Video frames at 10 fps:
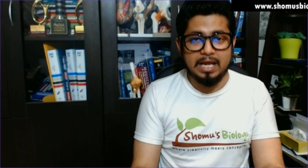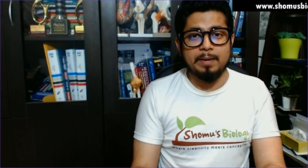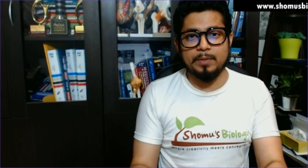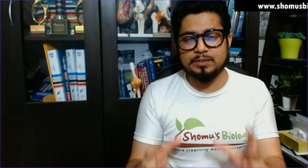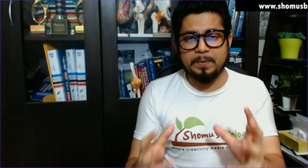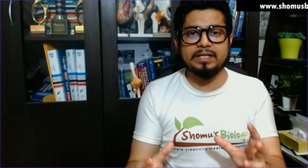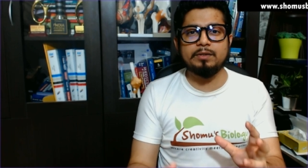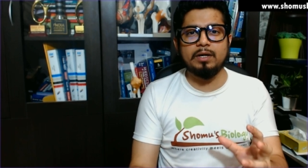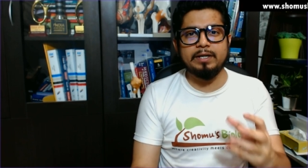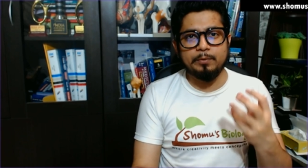because
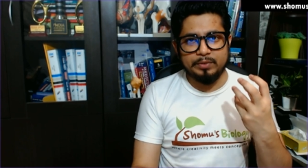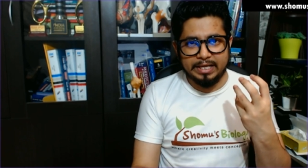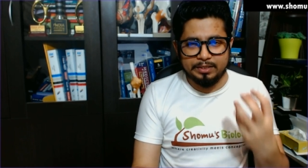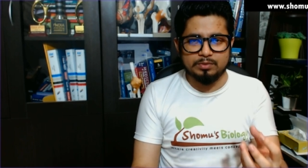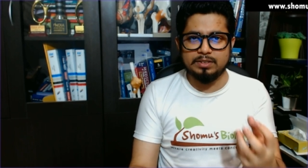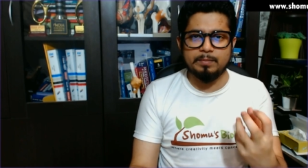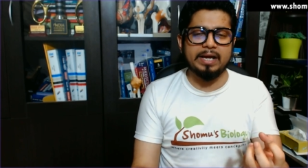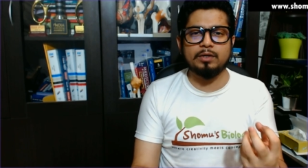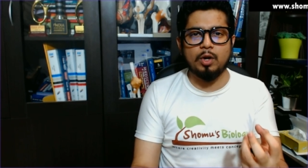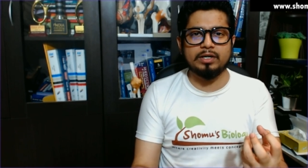particularly we are using
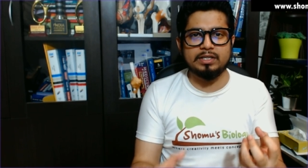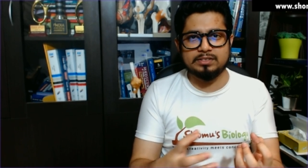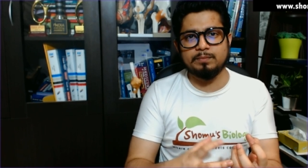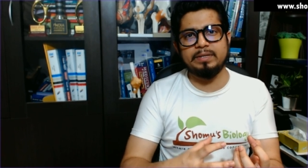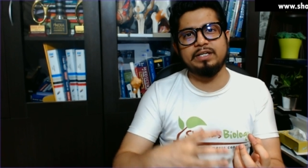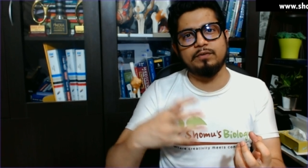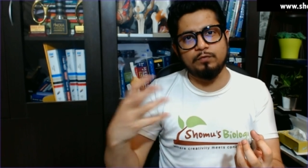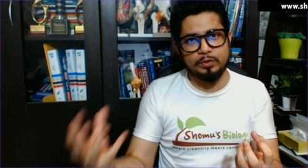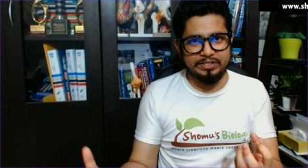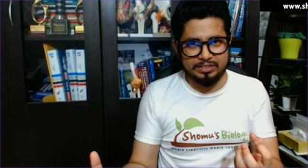microorganism in the
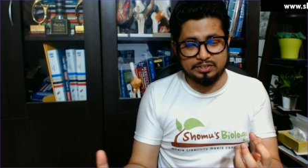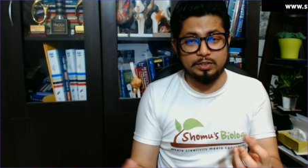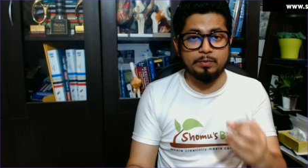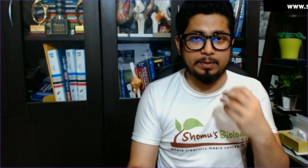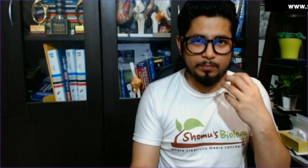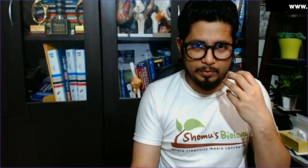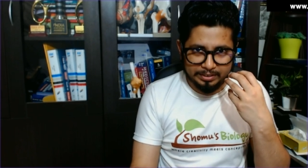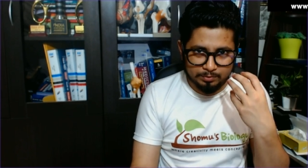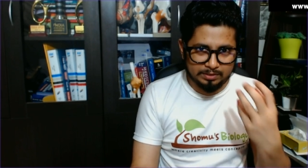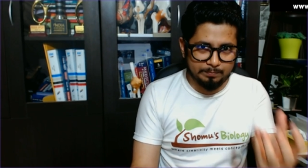food industry, where we are
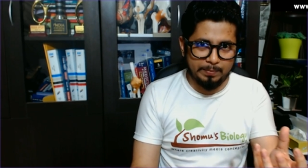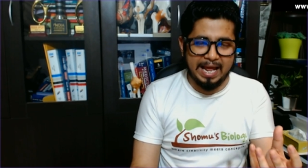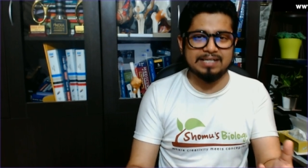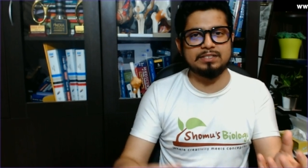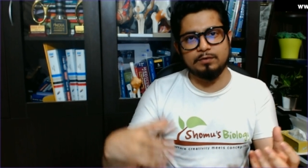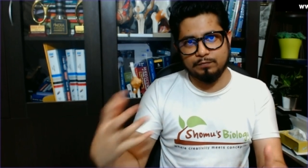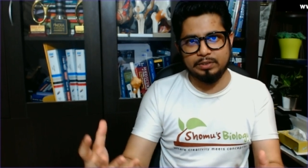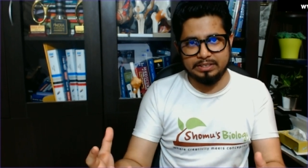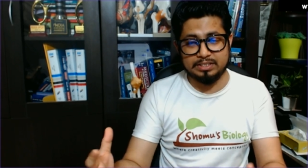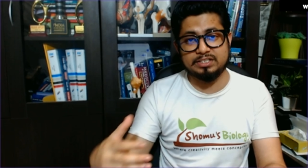using plants in the food
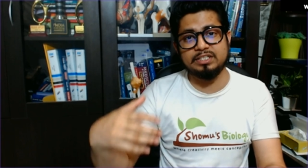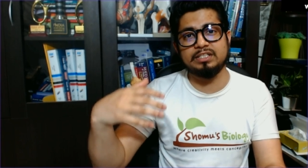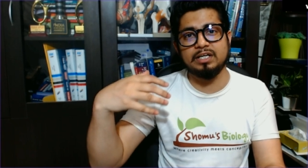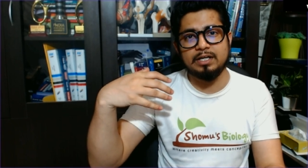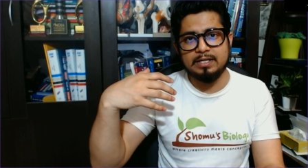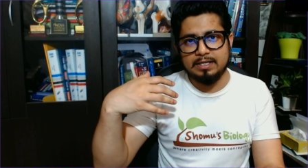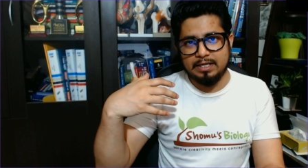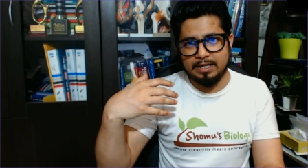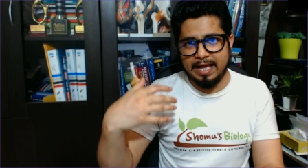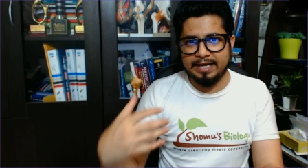industry, the
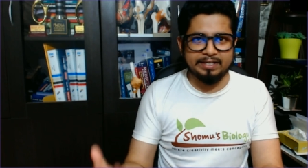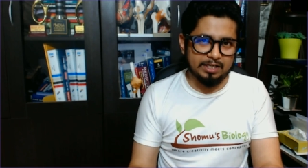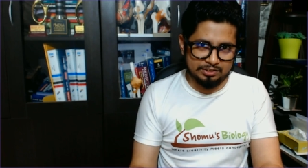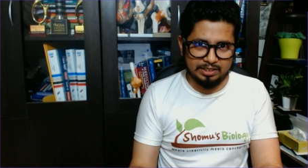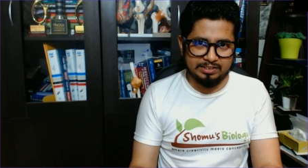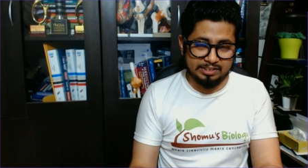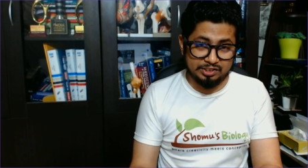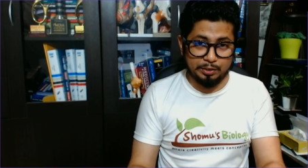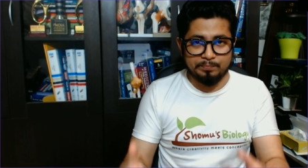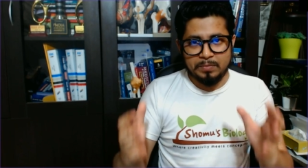agriculture
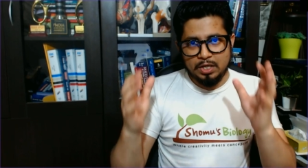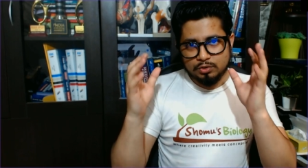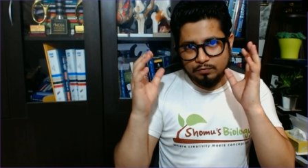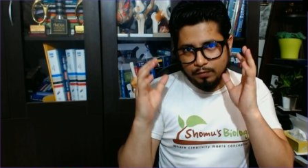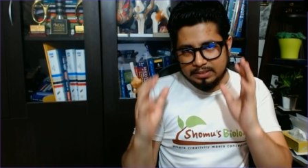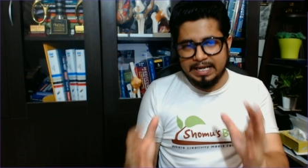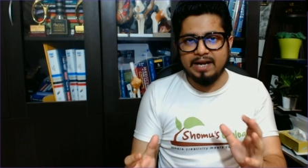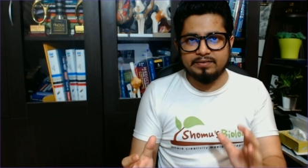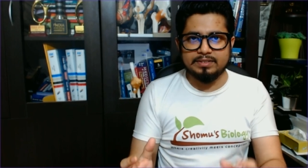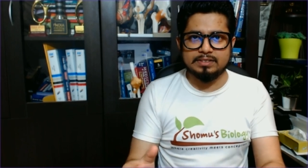industry. So for that
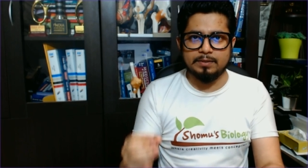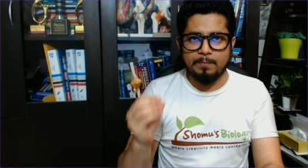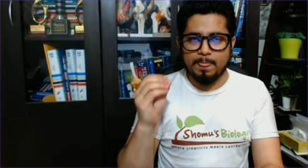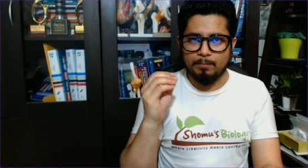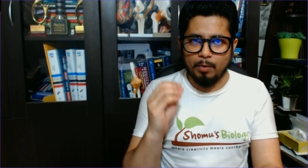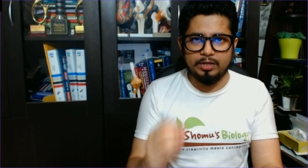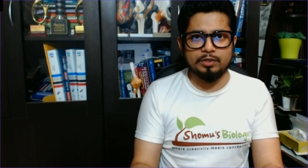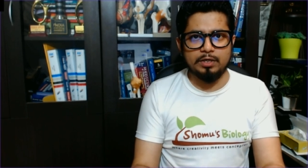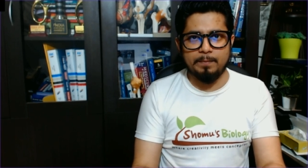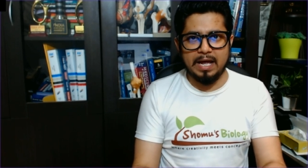reason,
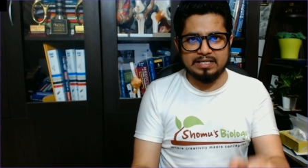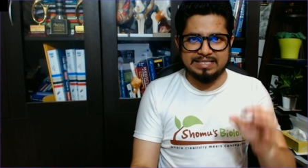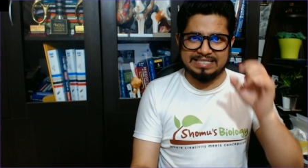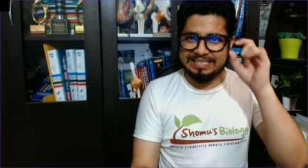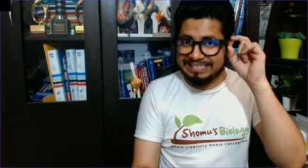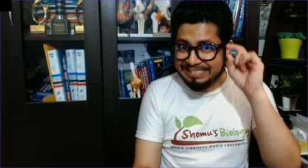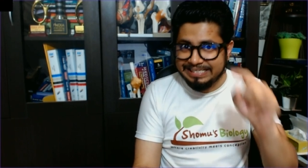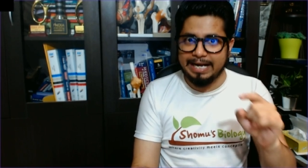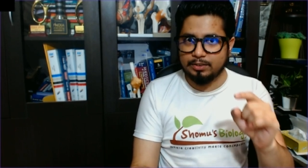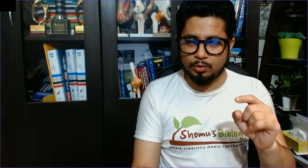molecular biology has a
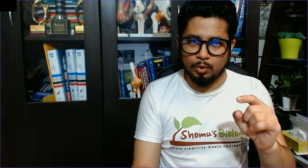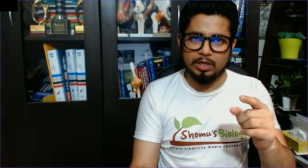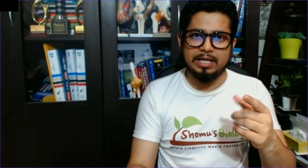direct role